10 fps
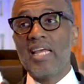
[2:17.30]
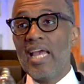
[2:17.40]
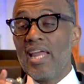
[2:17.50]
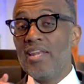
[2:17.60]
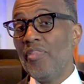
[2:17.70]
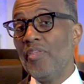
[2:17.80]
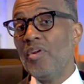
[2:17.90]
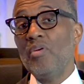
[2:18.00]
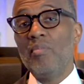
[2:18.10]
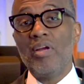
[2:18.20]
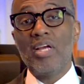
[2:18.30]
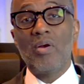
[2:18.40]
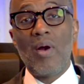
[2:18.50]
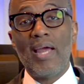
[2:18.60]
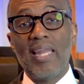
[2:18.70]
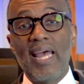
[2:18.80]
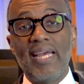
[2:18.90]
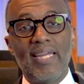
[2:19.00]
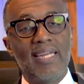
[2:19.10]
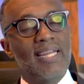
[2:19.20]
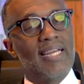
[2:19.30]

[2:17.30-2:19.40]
and nothing on the market quite like it.